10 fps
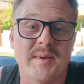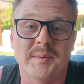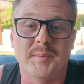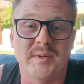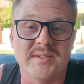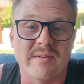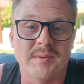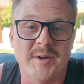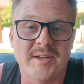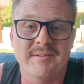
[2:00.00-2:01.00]
to be able to please
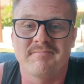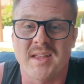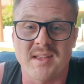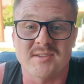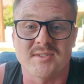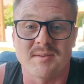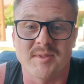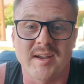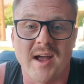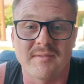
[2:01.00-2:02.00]
everybody, and that's just
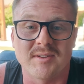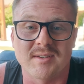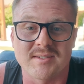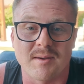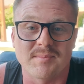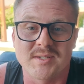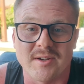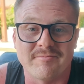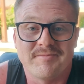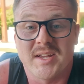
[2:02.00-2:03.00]
something I have to accept,
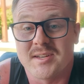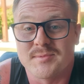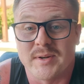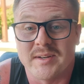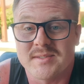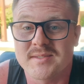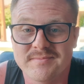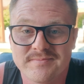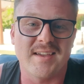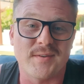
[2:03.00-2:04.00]
so it is what it is.
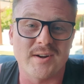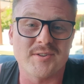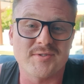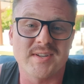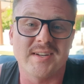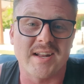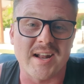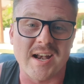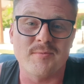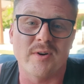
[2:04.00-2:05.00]
If you're interested in
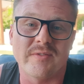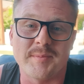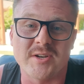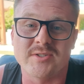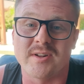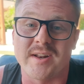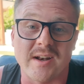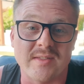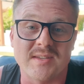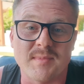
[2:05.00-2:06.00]
any more information on
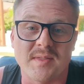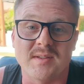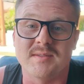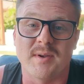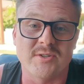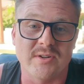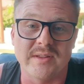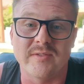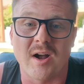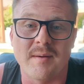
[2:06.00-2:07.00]
any of these methods, make sure you
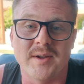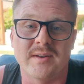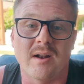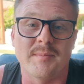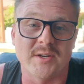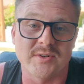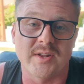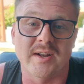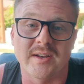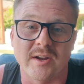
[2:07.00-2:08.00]
leave a comment and I'll make sure
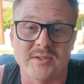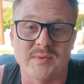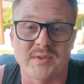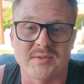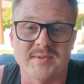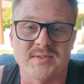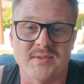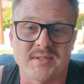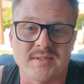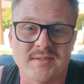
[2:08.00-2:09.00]
that I connect you with those
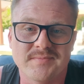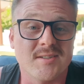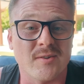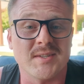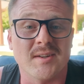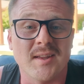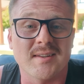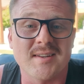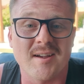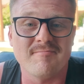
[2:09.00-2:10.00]
resources. So until
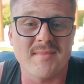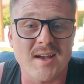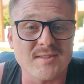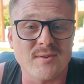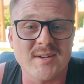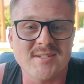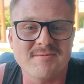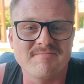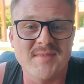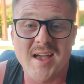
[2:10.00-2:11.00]
next time, as always,
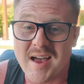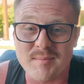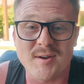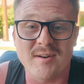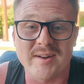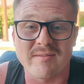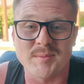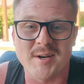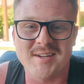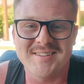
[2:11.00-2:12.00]
happy gardening,
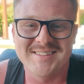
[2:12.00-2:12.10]
everybody.